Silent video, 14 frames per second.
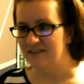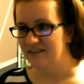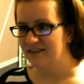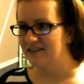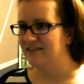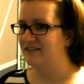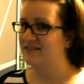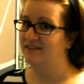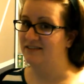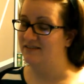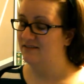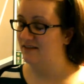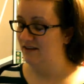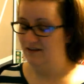It's
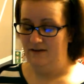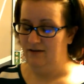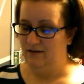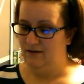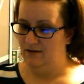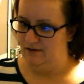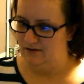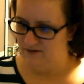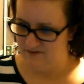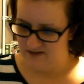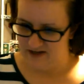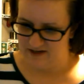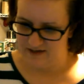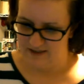just
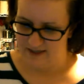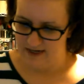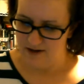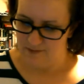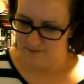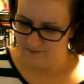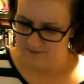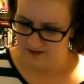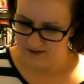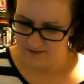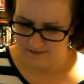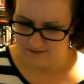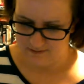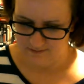like, damn,
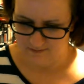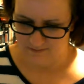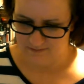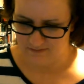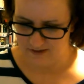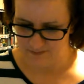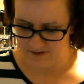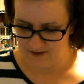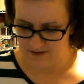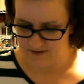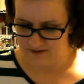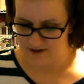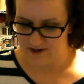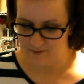that's something to
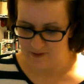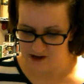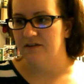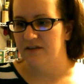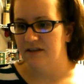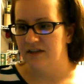think about.